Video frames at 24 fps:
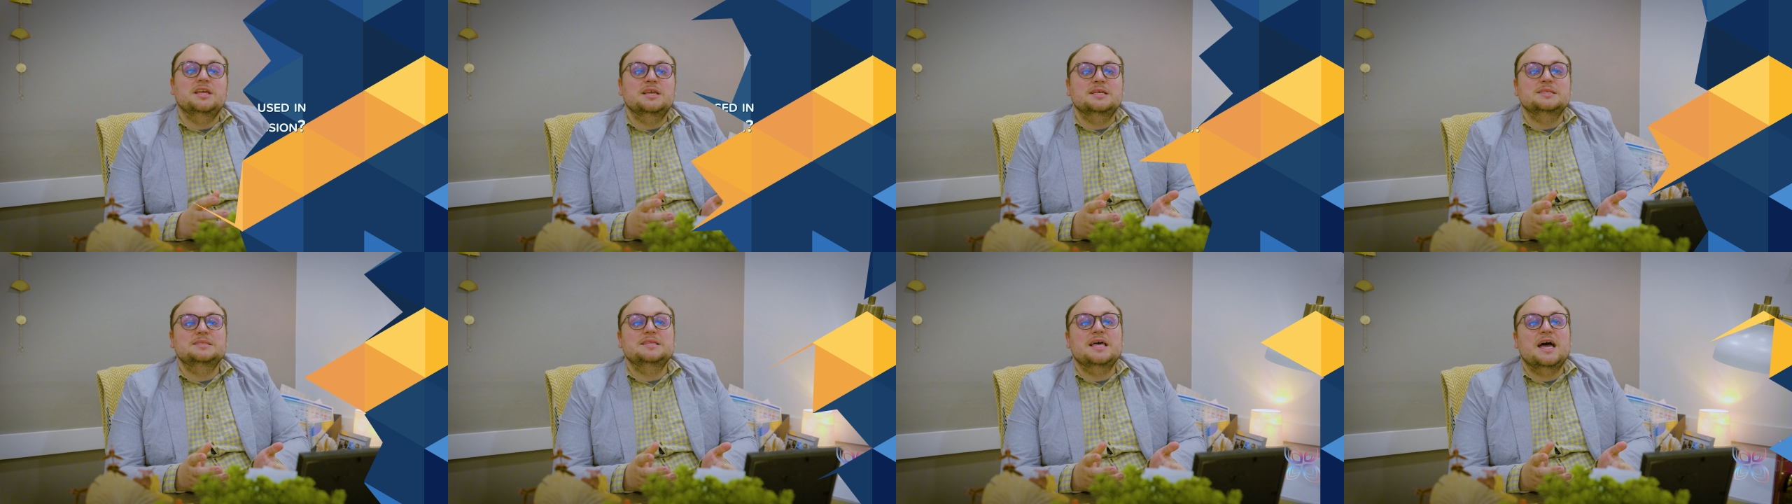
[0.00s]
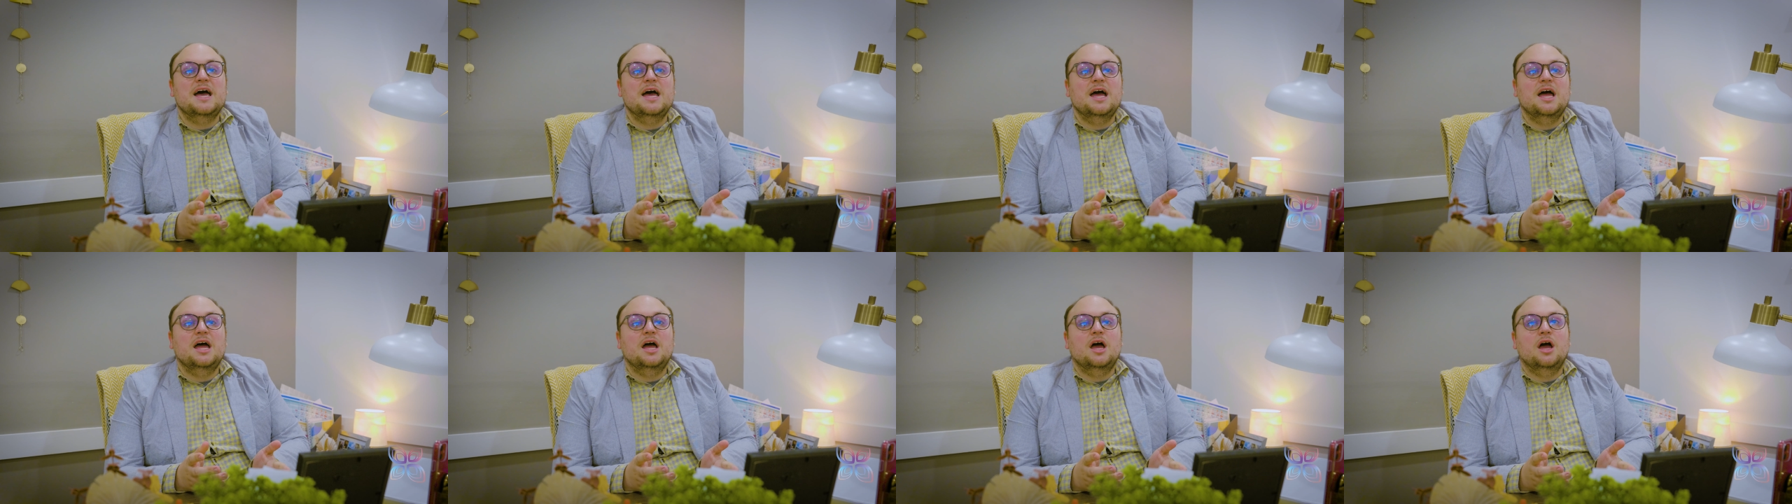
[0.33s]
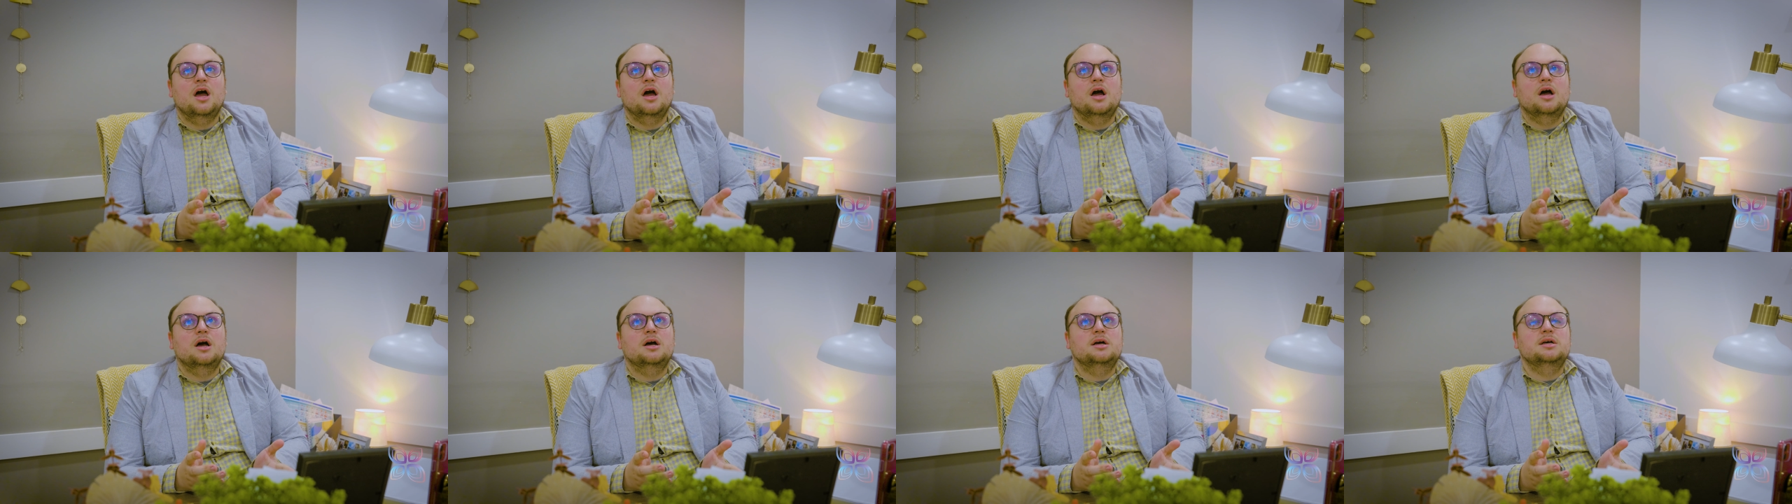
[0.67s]
is the
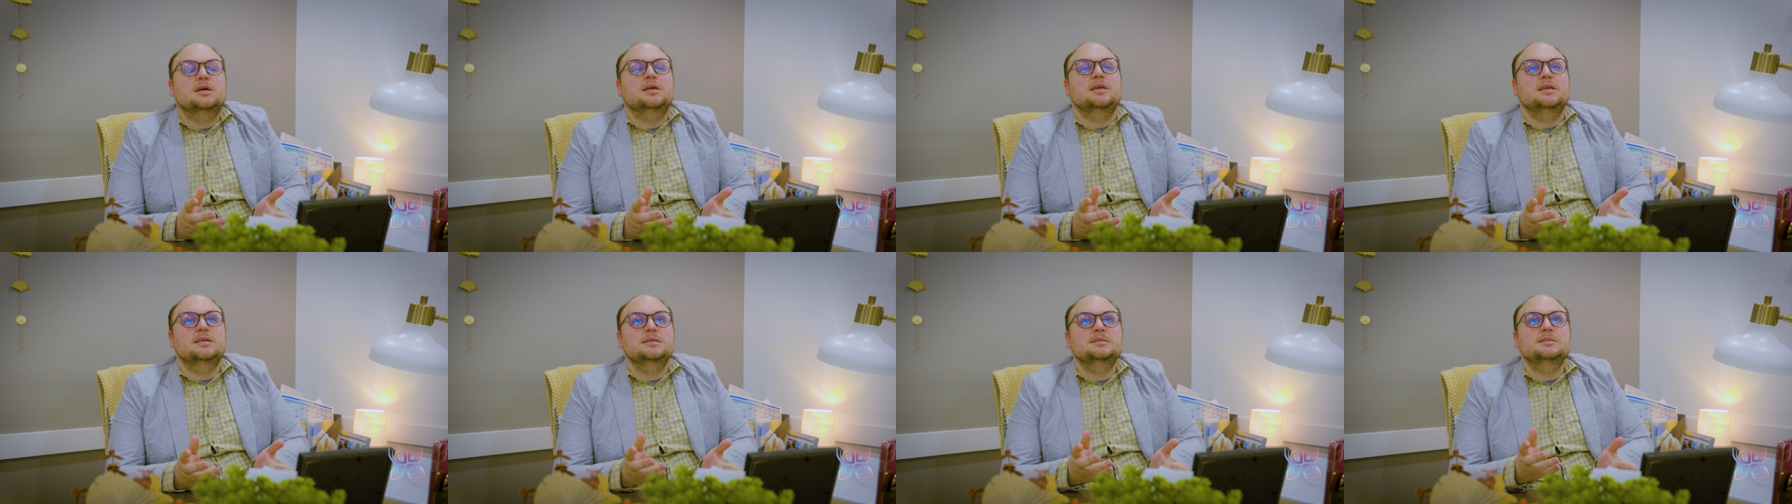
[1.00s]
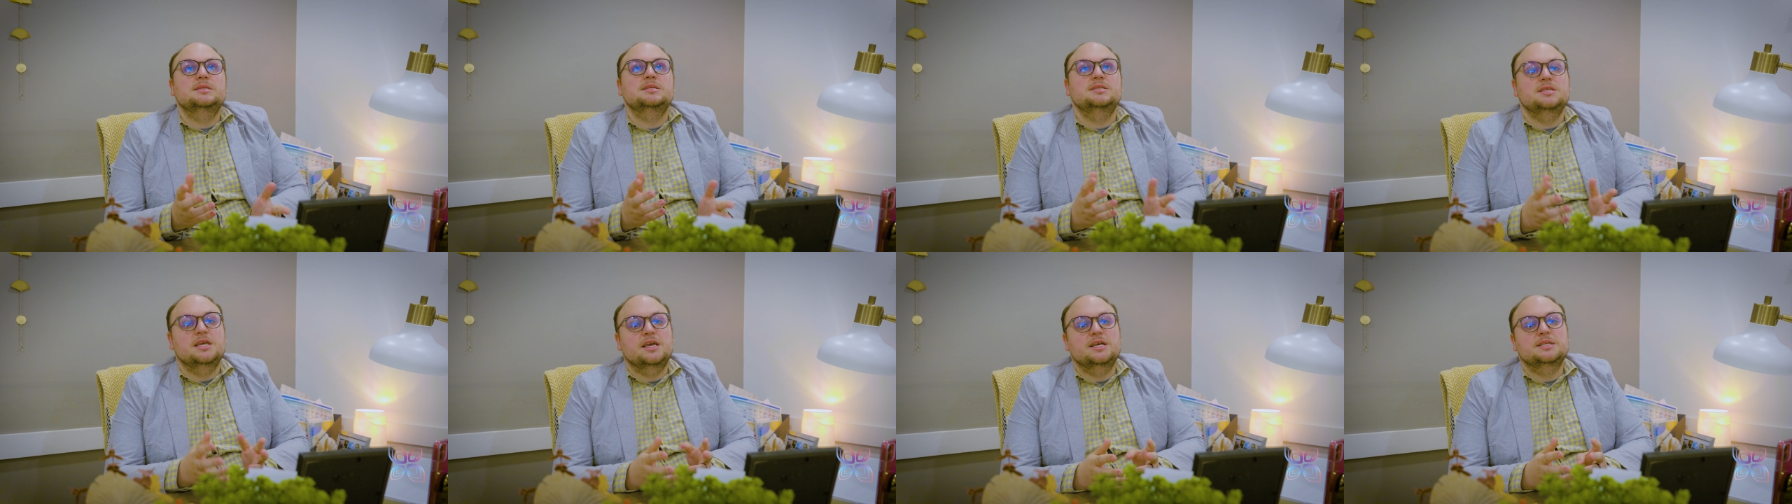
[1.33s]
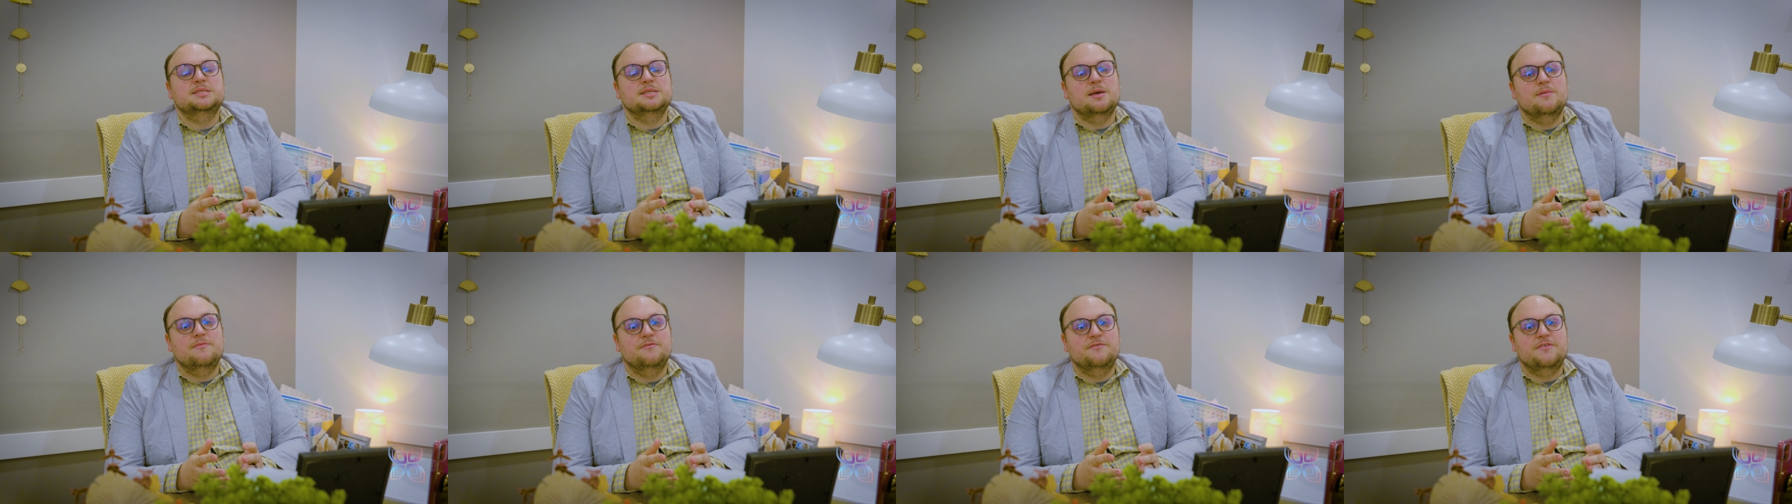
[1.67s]

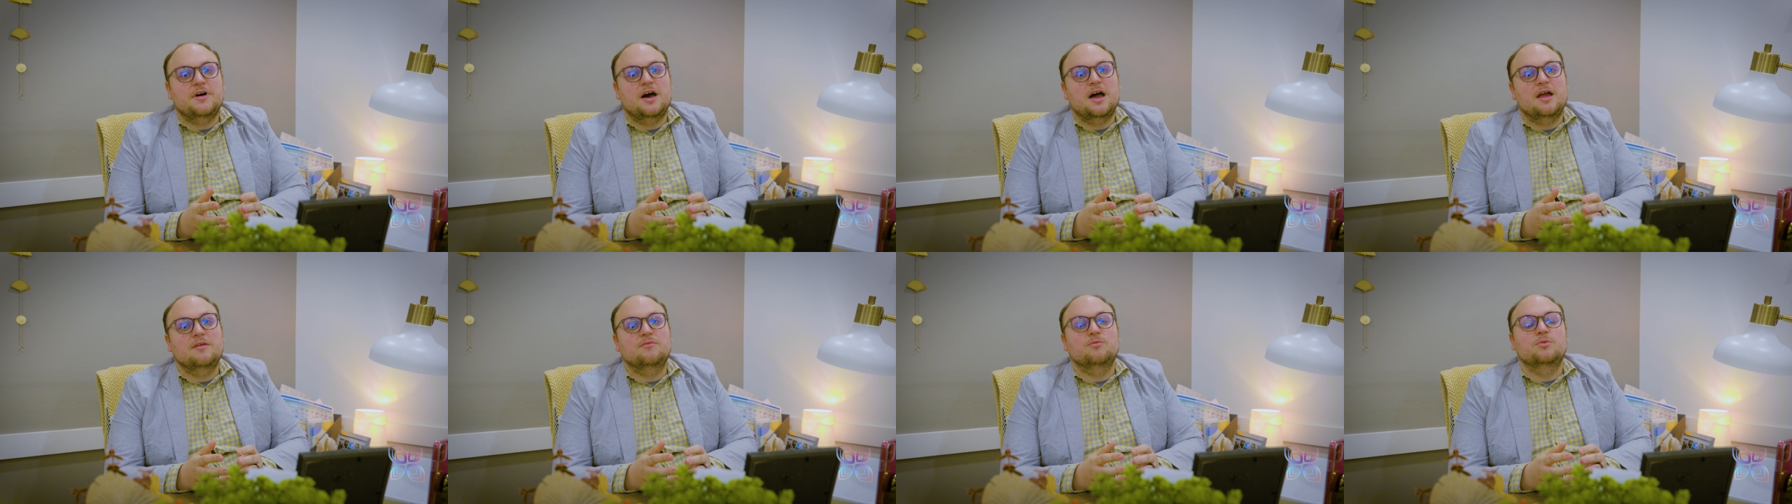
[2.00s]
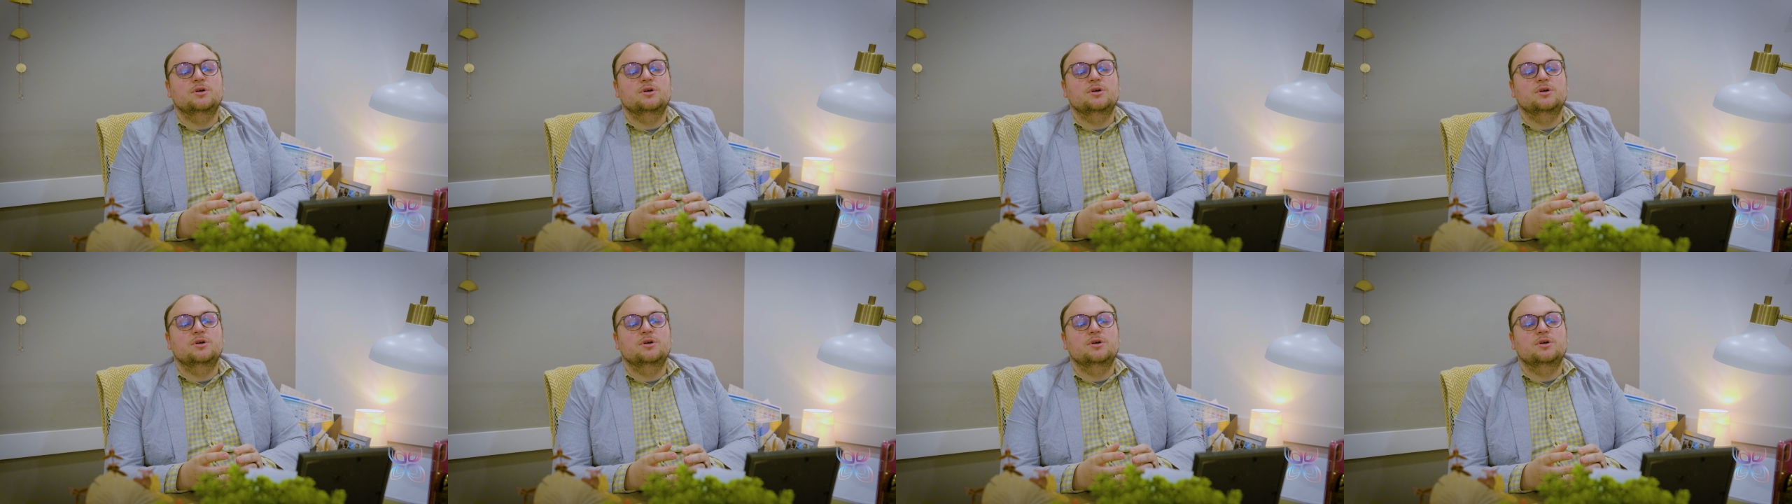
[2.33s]
DSM-5,